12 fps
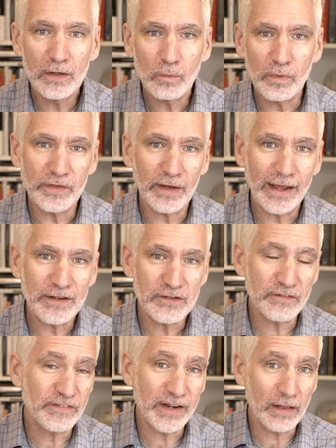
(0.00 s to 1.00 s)
with the likes
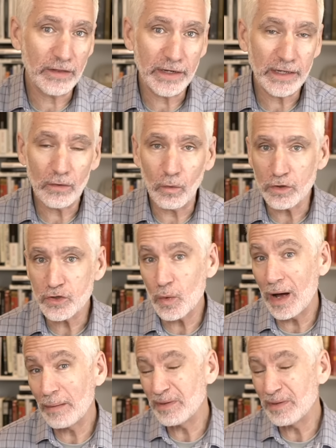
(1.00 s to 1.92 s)
of Fidelity or Schwab.